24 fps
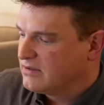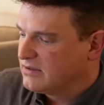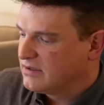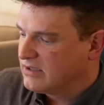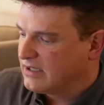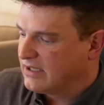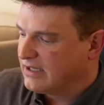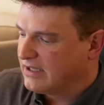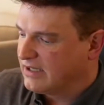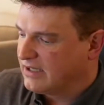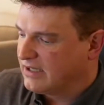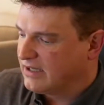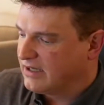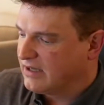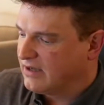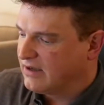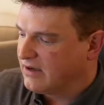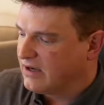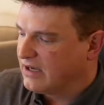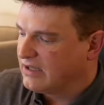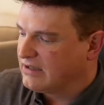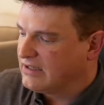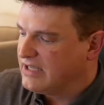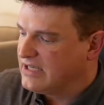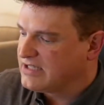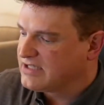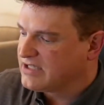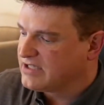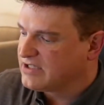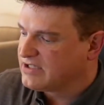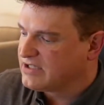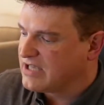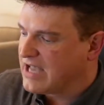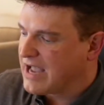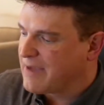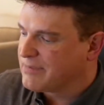At least this
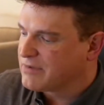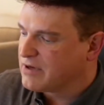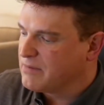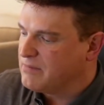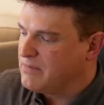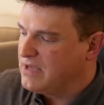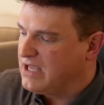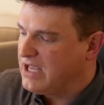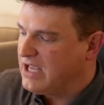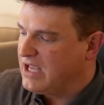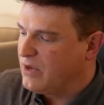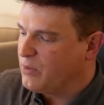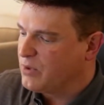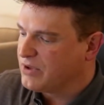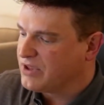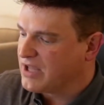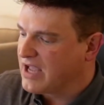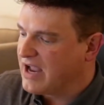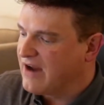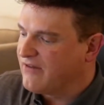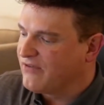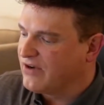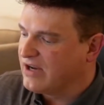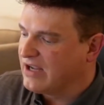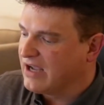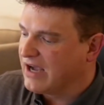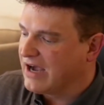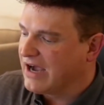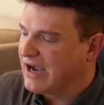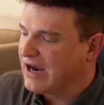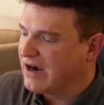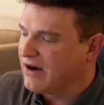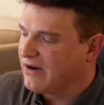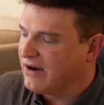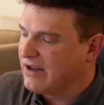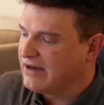has happened to me with every
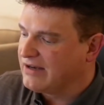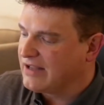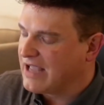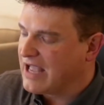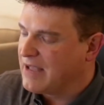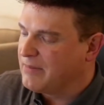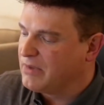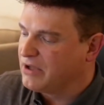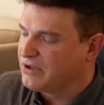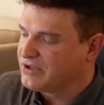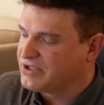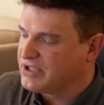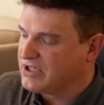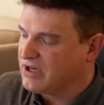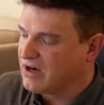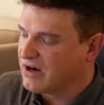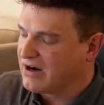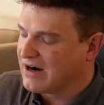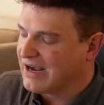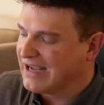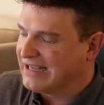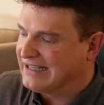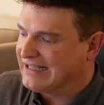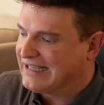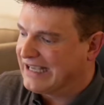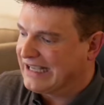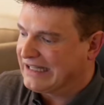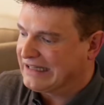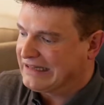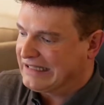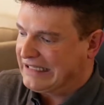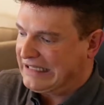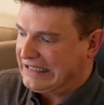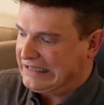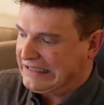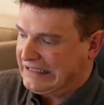higher end MLTR I
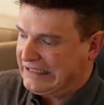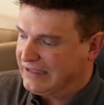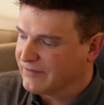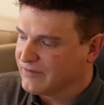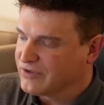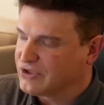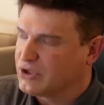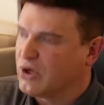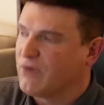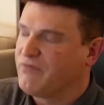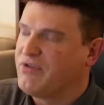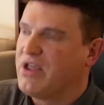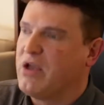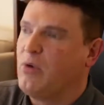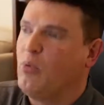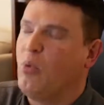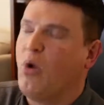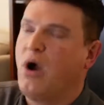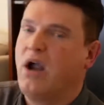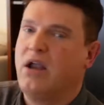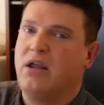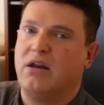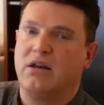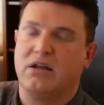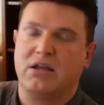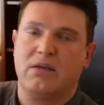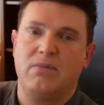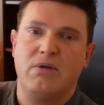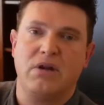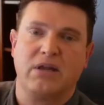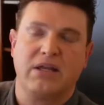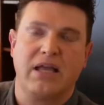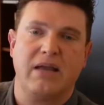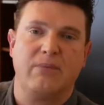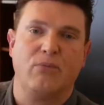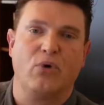get lately. So if they want you to
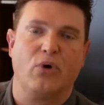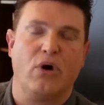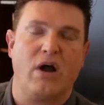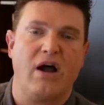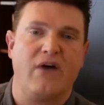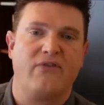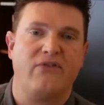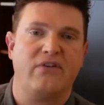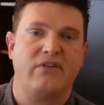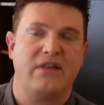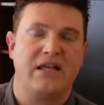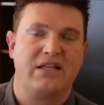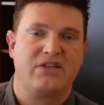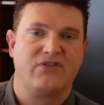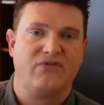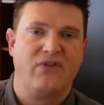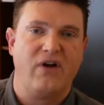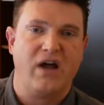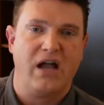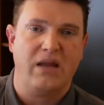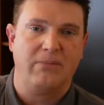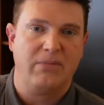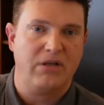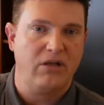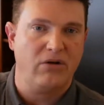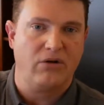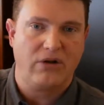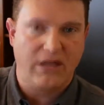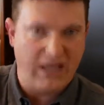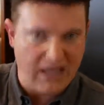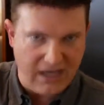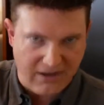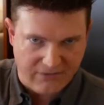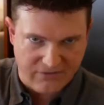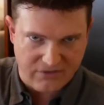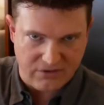communicate more often, that's fine, but you don't
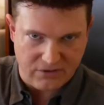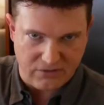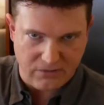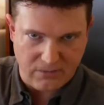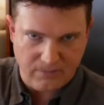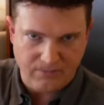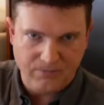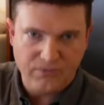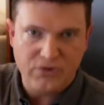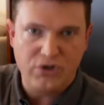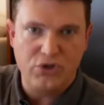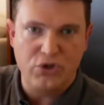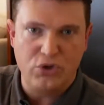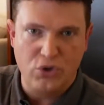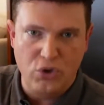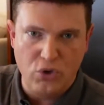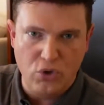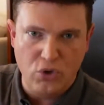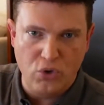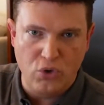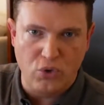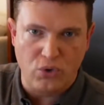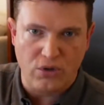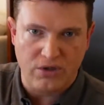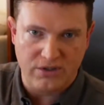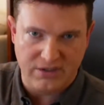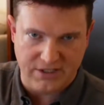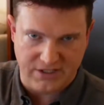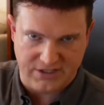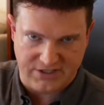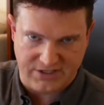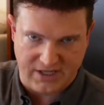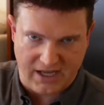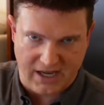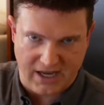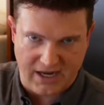have to. You
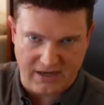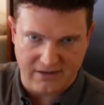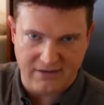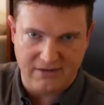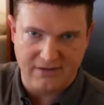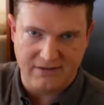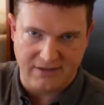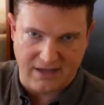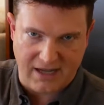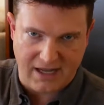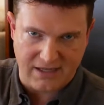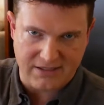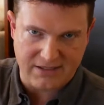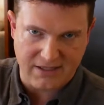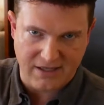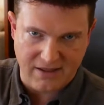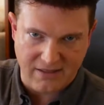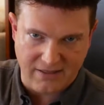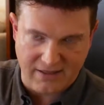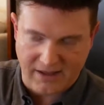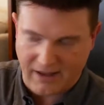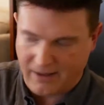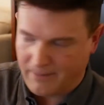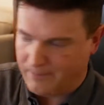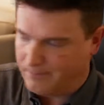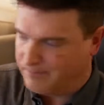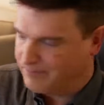decide, not them.